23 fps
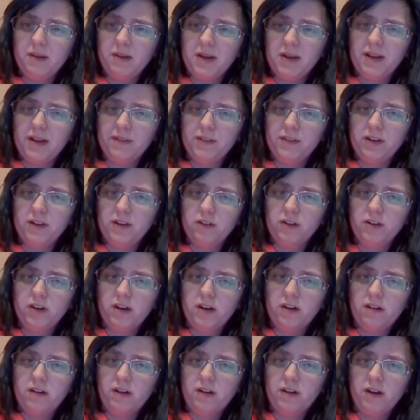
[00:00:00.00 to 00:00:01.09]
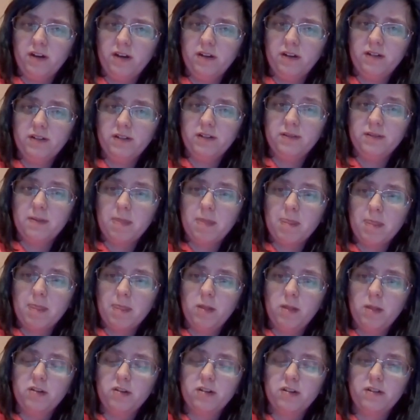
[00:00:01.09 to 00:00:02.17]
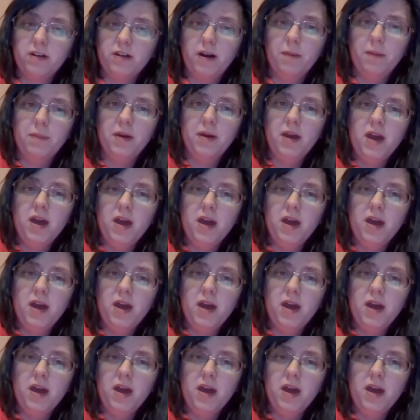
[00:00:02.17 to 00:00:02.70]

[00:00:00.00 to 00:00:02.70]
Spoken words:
I'll have to look her up.